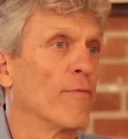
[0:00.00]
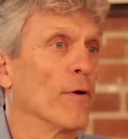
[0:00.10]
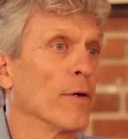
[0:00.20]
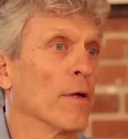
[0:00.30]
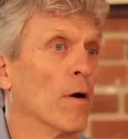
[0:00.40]

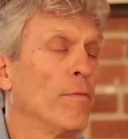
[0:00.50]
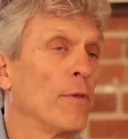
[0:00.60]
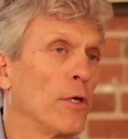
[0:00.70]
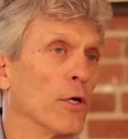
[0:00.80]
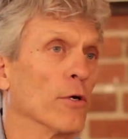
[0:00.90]
different, over
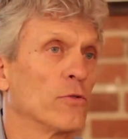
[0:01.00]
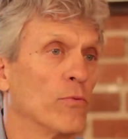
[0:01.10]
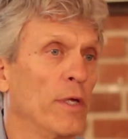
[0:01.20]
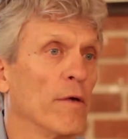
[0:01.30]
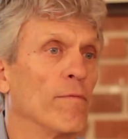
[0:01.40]
the years
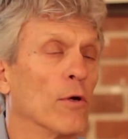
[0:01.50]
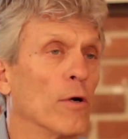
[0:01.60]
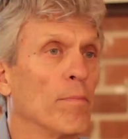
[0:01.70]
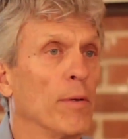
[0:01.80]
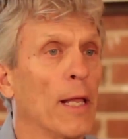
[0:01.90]
we have
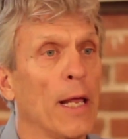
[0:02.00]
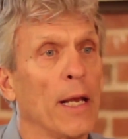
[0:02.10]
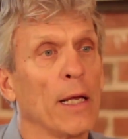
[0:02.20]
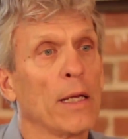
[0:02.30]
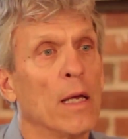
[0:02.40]
learned
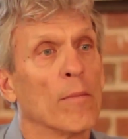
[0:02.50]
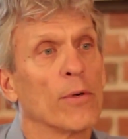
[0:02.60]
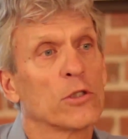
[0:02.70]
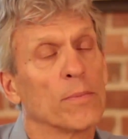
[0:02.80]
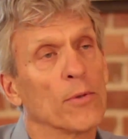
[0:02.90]
planning
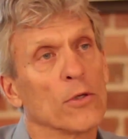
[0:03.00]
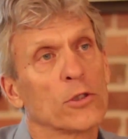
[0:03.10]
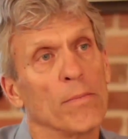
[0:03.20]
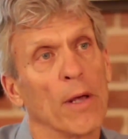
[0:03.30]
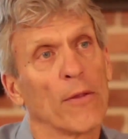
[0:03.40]

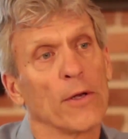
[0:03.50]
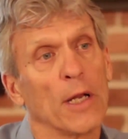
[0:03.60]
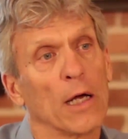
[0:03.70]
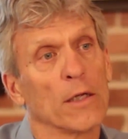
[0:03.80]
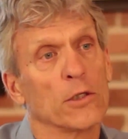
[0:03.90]
principles and
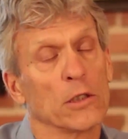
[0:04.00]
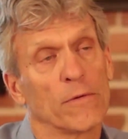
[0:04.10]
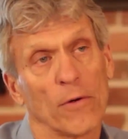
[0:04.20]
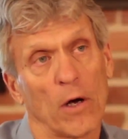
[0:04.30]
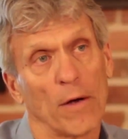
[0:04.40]

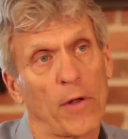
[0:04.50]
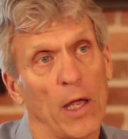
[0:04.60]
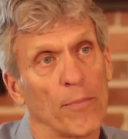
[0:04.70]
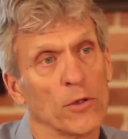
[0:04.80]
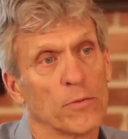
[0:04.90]
methodologies for
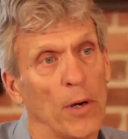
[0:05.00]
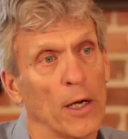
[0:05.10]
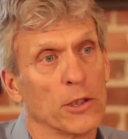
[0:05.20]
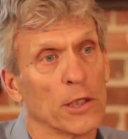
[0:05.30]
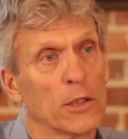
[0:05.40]
off-campus
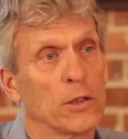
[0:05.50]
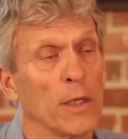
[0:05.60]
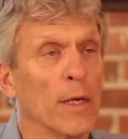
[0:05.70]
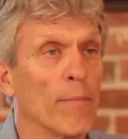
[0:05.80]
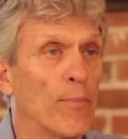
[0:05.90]
projects
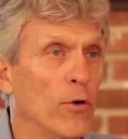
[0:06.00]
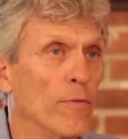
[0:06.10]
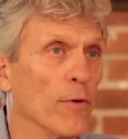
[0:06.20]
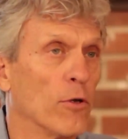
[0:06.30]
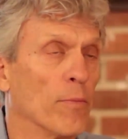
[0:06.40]
that have
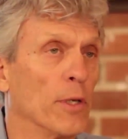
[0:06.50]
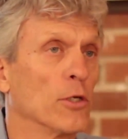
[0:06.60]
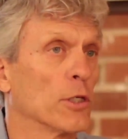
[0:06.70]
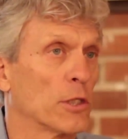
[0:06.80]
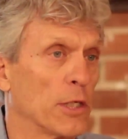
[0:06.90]
proven to be
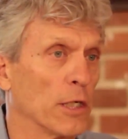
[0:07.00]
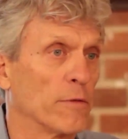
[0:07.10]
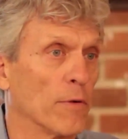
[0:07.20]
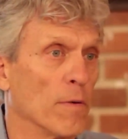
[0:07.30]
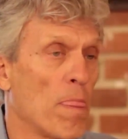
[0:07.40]

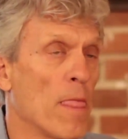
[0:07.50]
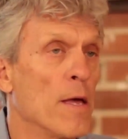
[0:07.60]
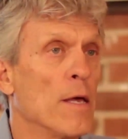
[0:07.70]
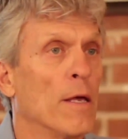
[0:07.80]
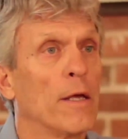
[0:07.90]
successful.
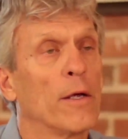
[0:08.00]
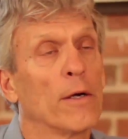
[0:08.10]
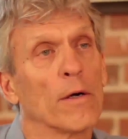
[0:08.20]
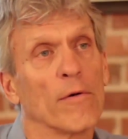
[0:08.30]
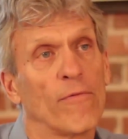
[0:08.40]

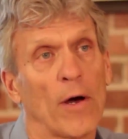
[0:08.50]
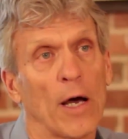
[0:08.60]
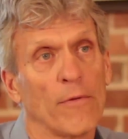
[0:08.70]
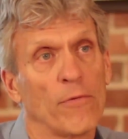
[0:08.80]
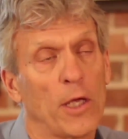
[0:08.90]
Here are
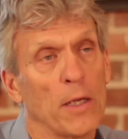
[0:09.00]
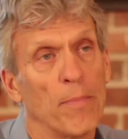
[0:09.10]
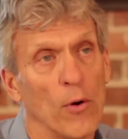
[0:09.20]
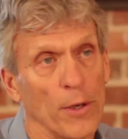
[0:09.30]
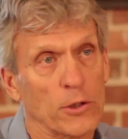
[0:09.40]
5 key
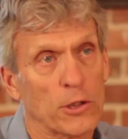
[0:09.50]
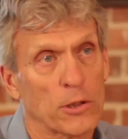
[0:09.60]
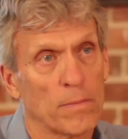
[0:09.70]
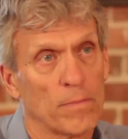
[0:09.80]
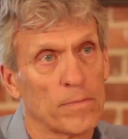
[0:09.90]
points.